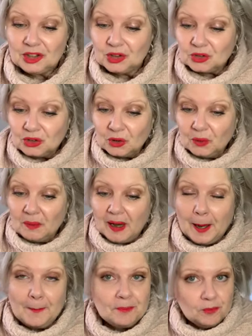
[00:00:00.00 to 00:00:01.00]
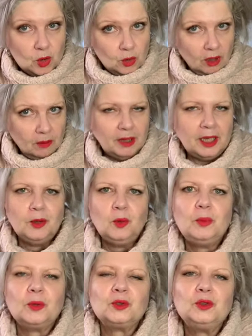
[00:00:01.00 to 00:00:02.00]
So you are my
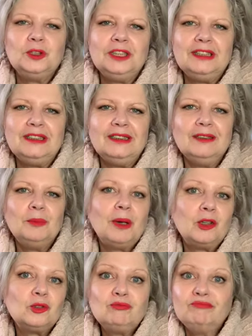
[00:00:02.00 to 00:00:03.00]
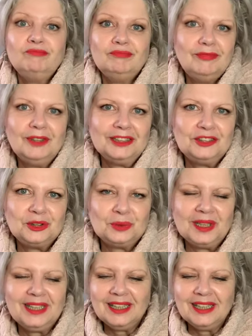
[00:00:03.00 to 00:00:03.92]
opportunity about once a week.